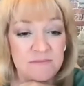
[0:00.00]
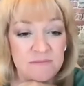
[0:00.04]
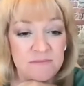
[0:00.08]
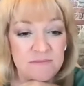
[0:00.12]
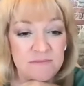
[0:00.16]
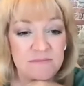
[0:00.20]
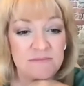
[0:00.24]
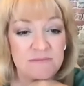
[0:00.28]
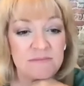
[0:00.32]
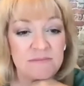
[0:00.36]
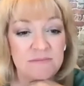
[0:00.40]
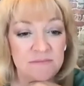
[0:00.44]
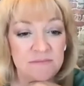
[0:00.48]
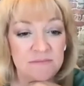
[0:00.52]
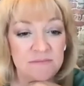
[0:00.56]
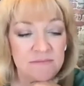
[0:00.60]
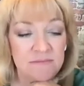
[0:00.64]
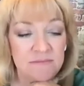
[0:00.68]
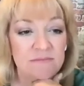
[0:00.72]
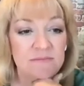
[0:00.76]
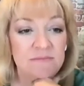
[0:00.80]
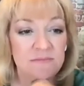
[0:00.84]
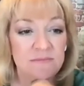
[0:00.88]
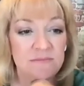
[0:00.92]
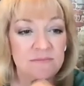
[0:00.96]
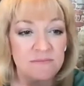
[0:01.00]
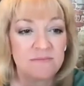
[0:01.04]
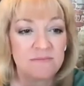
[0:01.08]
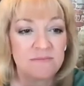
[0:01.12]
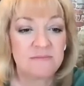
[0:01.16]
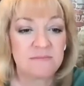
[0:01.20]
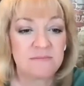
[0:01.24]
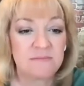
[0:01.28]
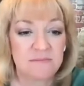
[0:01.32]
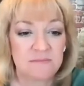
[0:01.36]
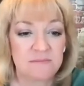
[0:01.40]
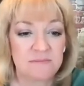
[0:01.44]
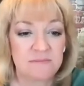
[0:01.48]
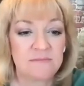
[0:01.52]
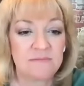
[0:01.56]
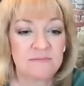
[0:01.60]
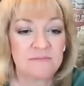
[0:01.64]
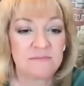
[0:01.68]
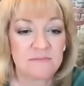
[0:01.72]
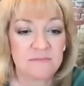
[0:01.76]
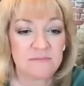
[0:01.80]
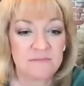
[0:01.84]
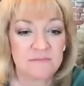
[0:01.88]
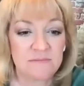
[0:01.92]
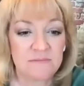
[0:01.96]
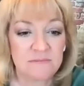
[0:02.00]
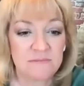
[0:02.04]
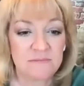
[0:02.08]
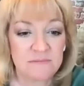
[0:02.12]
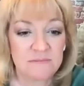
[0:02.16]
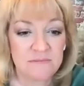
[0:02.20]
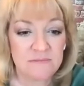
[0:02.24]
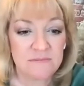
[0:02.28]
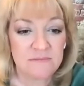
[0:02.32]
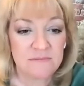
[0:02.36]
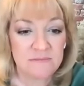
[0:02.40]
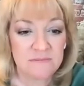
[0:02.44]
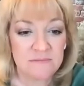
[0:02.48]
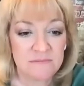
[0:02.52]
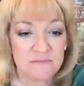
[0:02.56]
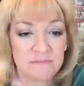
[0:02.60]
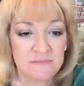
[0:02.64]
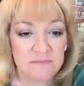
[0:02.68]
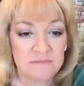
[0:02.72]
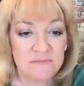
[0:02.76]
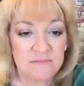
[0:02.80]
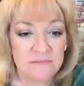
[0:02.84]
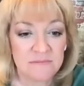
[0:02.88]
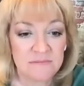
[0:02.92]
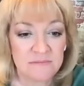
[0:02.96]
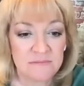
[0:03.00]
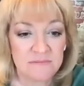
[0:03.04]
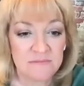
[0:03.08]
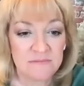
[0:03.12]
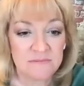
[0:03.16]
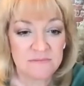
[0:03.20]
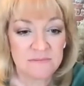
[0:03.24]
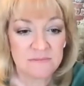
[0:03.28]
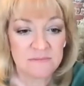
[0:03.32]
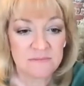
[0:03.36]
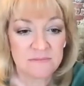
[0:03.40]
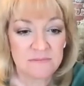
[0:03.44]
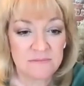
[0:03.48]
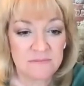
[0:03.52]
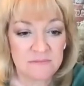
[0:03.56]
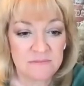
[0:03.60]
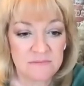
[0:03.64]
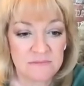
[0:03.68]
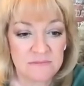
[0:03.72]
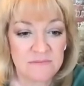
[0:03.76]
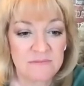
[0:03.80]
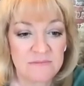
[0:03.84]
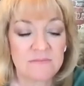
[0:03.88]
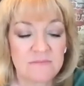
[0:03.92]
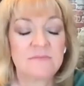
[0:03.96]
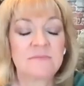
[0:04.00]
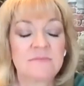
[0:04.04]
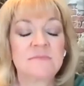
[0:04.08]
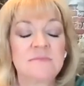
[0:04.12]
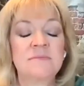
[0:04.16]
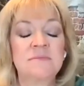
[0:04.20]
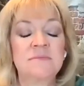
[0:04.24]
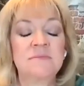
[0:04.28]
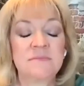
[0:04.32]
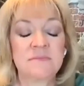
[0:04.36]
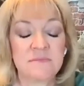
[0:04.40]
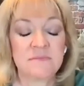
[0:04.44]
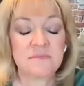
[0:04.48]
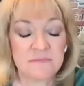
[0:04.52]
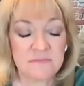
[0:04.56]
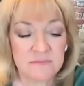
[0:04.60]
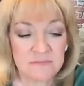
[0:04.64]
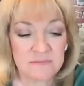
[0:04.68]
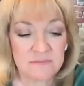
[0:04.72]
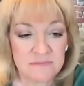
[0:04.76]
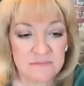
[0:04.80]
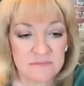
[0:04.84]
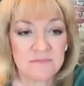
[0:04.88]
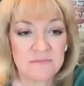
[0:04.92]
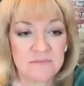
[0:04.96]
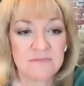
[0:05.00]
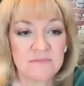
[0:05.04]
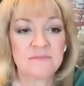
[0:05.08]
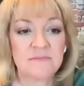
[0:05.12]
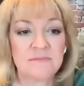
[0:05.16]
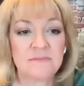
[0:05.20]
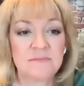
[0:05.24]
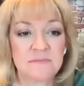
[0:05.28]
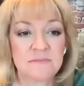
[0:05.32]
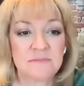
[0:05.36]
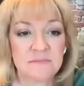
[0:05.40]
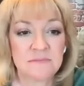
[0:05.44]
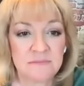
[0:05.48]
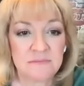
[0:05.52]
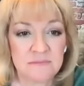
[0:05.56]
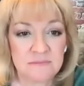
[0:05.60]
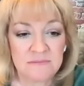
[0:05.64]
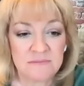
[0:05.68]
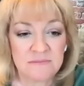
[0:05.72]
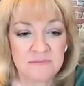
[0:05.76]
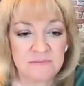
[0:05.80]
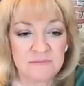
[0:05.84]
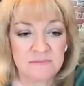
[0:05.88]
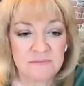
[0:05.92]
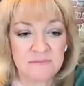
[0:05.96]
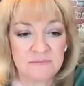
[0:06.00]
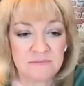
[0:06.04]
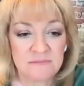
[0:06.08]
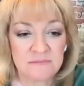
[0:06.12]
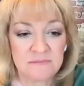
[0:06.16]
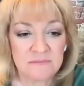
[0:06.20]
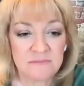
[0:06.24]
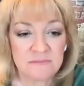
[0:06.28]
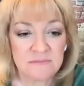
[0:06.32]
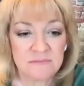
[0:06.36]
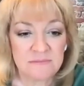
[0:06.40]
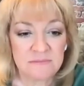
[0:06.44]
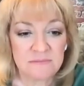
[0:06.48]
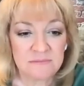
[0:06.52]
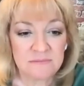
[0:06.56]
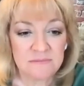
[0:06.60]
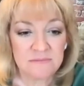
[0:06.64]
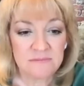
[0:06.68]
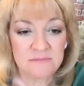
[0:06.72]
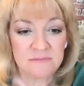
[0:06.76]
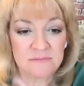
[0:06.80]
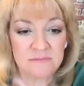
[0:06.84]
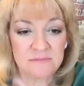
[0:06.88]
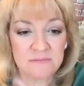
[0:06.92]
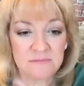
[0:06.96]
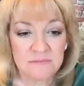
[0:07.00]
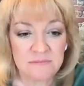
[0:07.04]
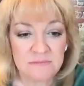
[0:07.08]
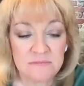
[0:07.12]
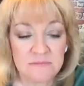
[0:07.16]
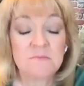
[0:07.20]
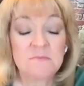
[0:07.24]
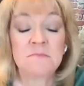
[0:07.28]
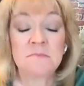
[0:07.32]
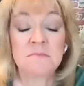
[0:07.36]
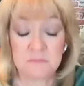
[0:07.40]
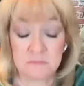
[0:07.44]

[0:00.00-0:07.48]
This person isn't speaking.